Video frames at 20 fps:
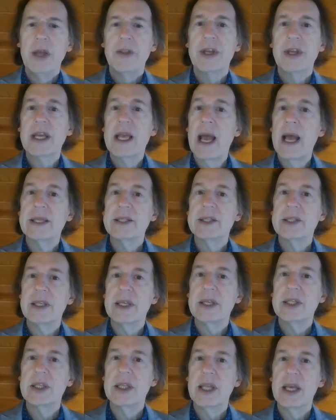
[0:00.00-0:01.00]
The cast
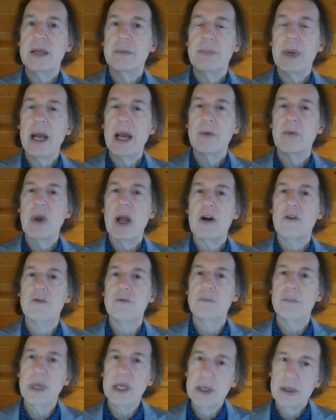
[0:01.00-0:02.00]
is led by
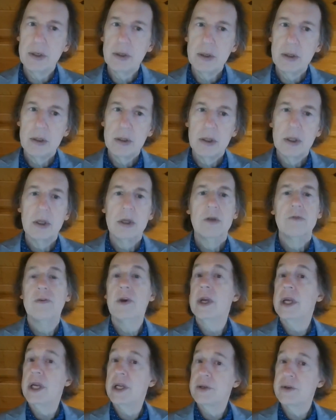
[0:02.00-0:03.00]
Ralph Meeker,
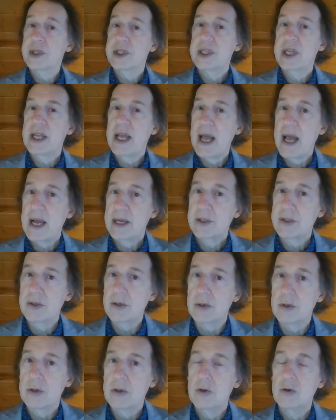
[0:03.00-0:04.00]
very interesting
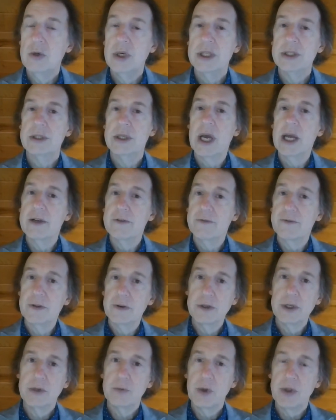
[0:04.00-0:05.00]
actor who had kind of
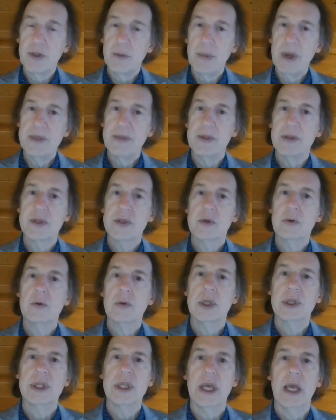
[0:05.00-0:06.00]
flirted with the method
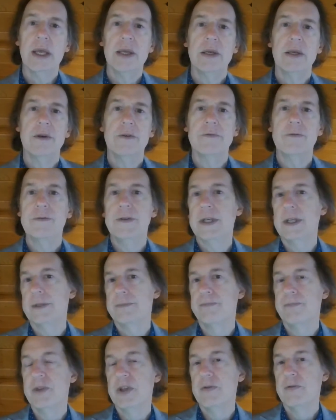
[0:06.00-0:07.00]
school at the end of
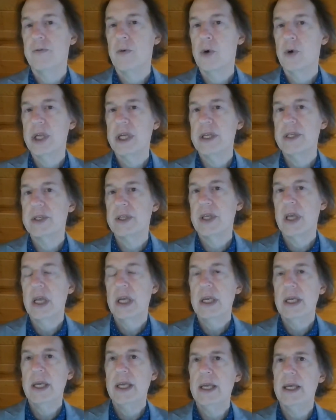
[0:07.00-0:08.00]
the 40s.
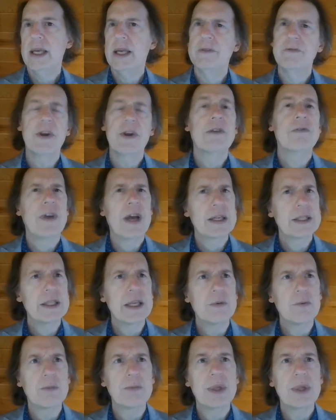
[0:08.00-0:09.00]
In fact,
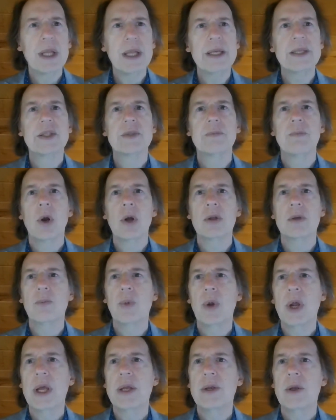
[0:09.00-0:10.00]
he replaced Marlon
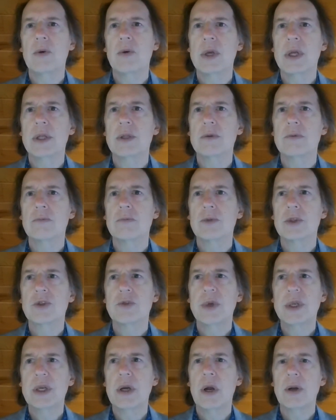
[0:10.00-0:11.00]
Brando in
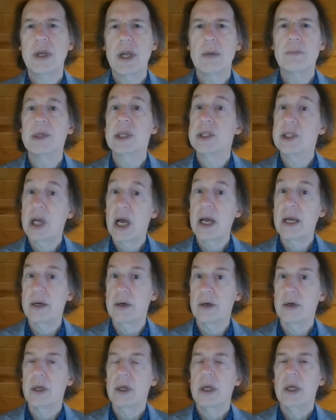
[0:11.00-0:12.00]
Streetcar Named
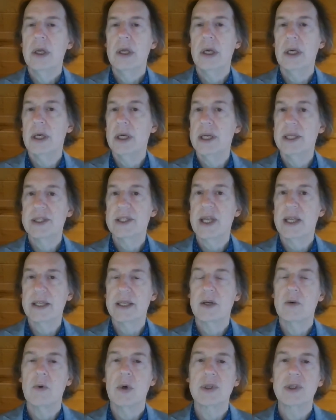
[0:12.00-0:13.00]
Desire as
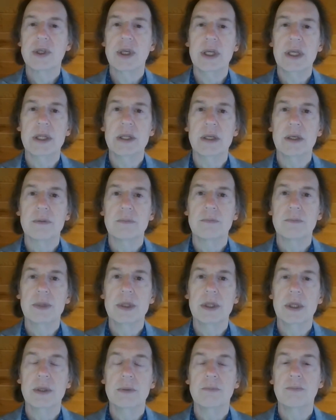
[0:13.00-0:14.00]
Stanley Kowalski in
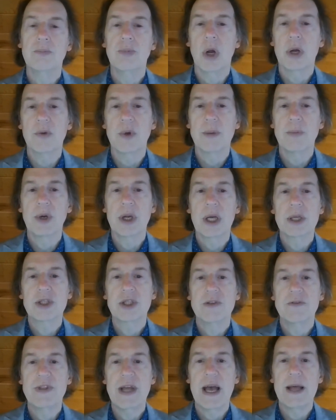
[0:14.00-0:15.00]
the Broadway
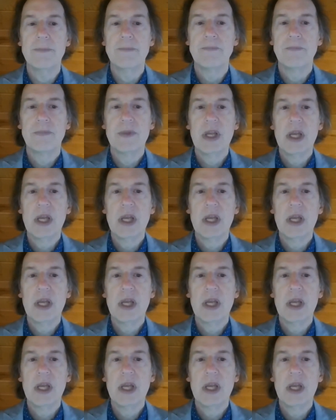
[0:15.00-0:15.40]
production of that.